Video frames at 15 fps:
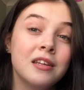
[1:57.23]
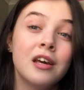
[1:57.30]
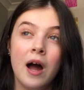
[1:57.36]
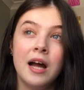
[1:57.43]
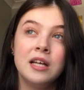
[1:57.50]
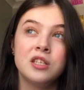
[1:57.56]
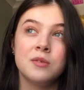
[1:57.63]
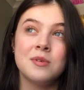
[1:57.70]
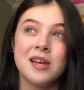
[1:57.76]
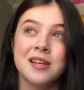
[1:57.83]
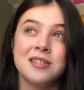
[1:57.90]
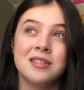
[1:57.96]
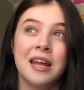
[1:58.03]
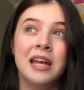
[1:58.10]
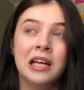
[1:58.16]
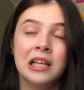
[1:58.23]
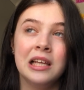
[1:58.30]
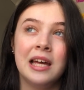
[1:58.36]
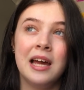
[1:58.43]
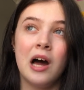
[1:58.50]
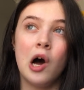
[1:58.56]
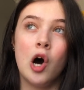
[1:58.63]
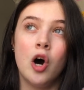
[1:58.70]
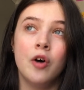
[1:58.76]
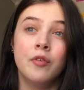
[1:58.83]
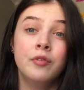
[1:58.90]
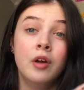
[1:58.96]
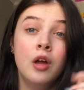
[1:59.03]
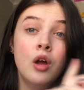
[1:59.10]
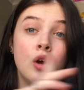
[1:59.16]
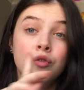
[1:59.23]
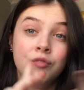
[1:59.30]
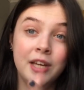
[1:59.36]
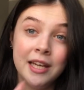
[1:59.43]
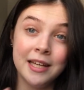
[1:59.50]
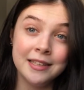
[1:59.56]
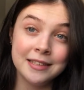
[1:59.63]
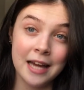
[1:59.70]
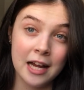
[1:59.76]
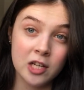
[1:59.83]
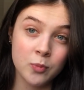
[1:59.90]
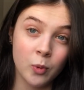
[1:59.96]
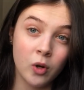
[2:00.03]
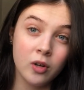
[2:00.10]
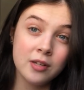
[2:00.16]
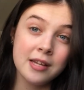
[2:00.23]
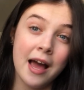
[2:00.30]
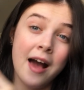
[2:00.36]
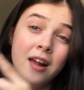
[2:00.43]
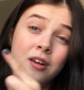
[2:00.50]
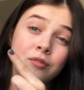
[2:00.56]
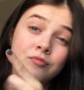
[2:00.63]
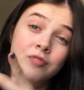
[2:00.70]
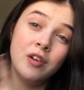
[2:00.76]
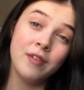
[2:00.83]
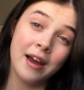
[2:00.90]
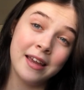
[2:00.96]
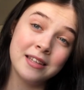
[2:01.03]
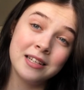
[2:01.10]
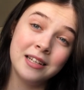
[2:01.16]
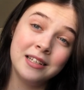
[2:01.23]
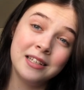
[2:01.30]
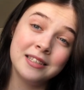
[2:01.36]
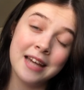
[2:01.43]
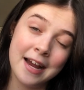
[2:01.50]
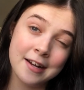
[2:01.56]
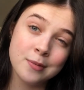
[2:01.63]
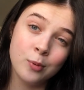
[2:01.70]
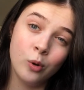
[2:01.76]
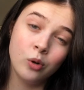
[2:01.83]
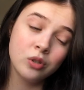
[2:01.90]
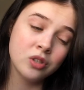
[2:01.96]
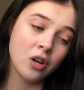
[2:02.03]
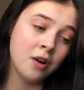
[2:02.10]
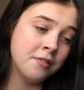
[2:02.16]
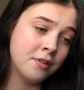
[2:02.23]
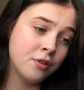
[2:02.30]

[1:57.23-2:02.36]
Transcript: What I do is I stay clear of reading textbooks and rewriting textbooks on